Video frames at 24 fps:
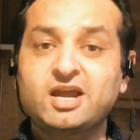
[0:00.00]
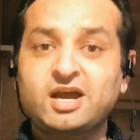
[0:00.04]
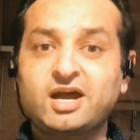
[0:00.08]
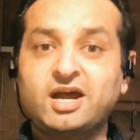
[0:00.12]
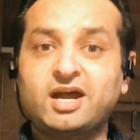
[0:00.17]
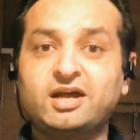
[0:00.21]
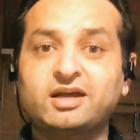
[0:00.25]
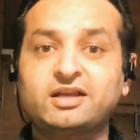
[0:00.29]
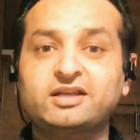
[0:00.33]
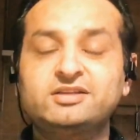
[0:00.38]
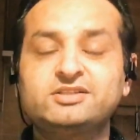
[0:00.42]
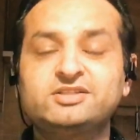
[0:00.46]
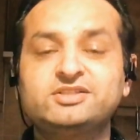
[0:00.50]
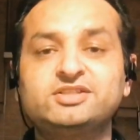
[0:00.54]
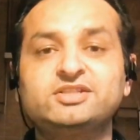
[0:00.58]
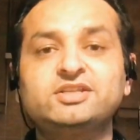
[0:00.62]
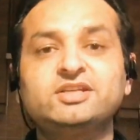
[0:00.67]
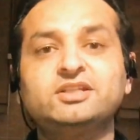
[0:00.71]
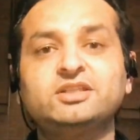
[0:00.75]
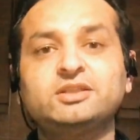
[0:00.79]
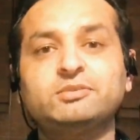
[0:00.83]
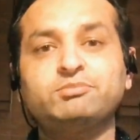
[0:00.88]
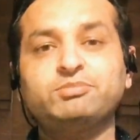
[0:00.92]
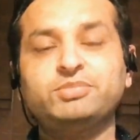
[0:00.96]
I can
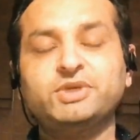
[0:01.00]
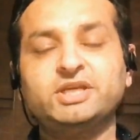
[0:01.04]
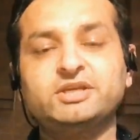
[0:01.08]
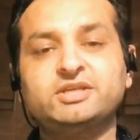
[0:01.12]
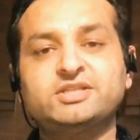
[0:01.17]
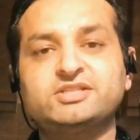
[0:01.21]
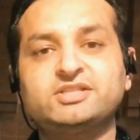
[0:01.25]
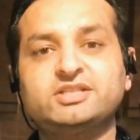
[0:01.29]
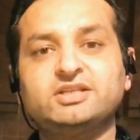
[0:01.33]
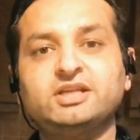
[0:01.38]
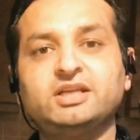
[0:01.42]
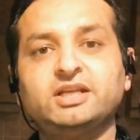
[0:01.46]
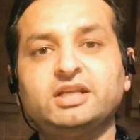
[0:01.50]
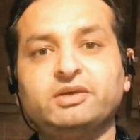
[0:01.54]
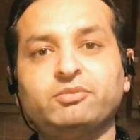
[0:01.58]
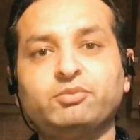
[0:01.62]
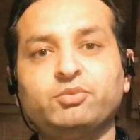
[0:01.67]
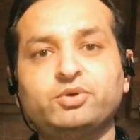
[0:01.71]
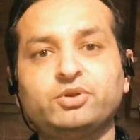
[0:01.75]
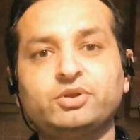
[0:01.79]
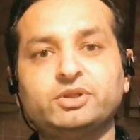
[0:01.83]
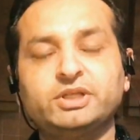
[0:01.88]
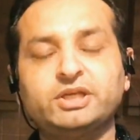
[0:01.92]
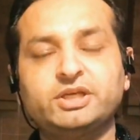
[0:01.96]
see the BSc
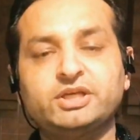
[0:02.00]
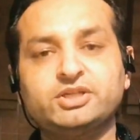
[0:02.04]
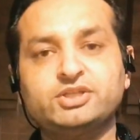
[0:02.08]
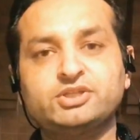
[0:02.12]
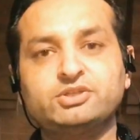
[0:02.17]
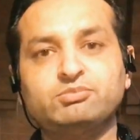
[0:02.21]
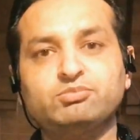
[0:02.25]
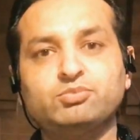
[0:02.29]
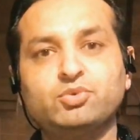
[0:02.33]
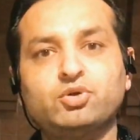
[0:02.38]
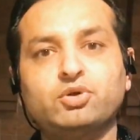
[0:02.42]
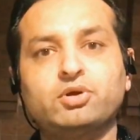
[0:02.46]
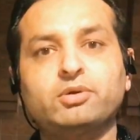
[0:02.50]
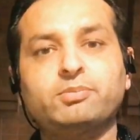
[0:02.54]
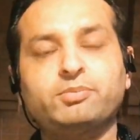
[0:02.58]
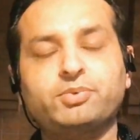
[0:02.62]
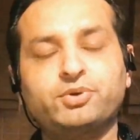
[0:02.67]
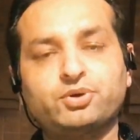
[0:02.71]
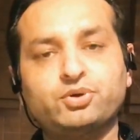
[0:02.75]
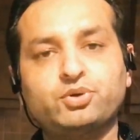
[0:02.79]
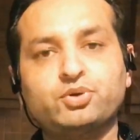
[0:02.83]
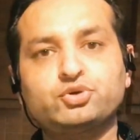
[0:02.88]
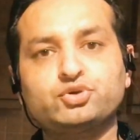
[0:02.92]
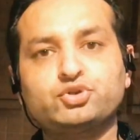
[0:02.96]
level is more
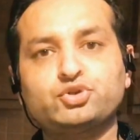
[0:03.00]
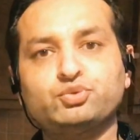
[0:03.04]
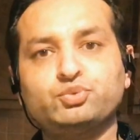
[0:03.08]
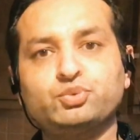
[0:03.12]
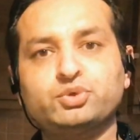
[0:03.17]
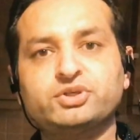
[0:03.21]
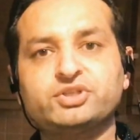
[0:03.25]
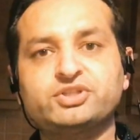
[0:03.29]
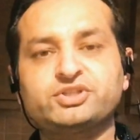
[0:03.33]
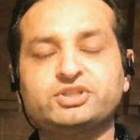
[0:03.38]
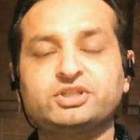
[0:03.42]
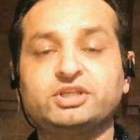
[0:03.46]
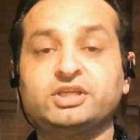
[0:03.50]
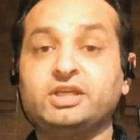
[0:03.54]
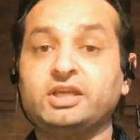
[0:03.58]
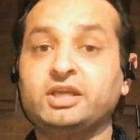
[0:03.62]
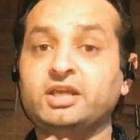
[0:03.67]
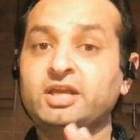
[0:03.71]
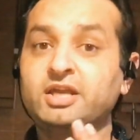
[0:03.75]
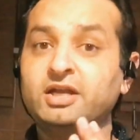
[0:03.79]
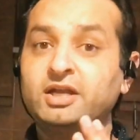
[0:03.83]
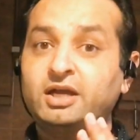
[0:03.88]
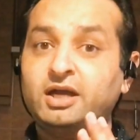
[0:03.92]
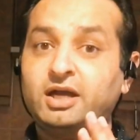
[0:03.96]
prone towards
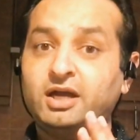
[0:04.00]
the